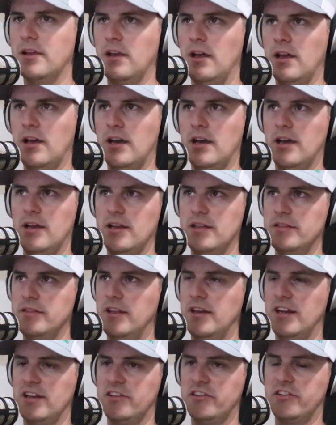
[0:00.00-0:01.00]
in
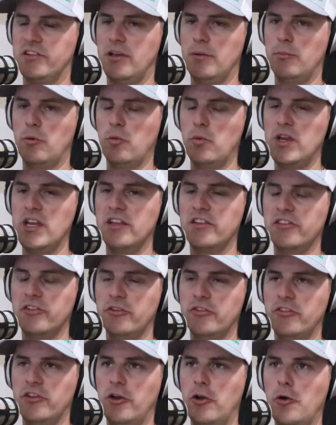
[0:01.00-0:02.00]
the next couple weeks
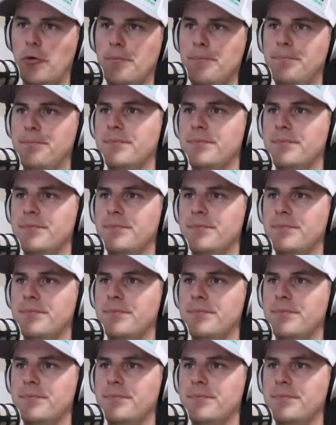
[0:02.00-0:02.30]
or so.